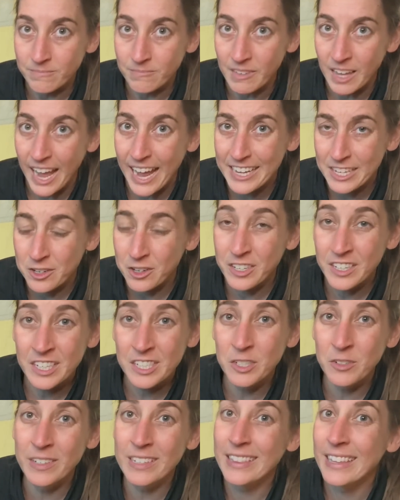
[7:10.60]
And you're gonna
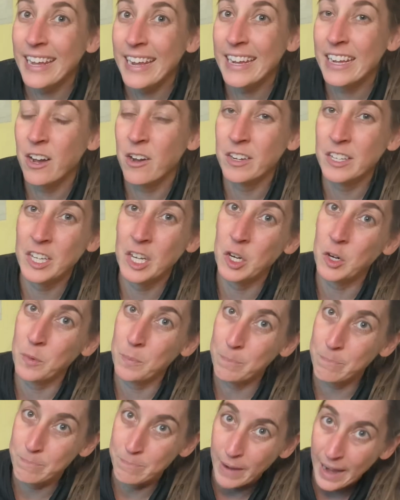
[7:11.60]
do it laying on your
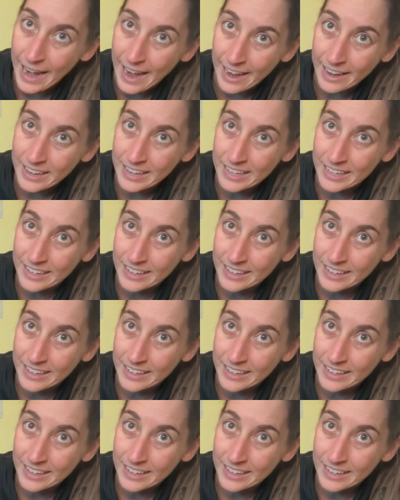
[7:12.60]
back.